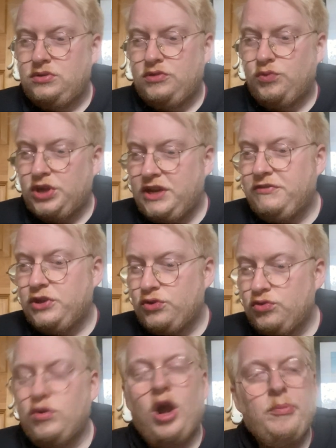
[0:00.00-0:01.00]
whatever
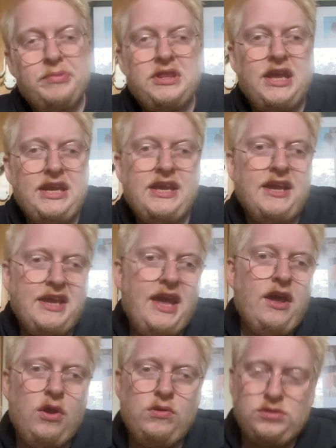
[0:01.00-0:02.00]
crop they can
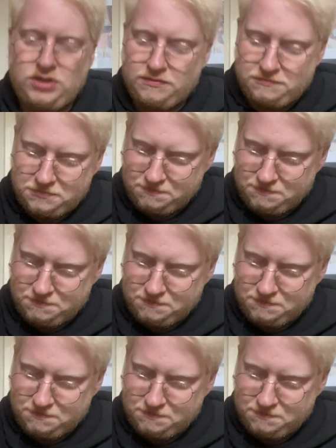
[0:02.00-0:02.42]
get hold of.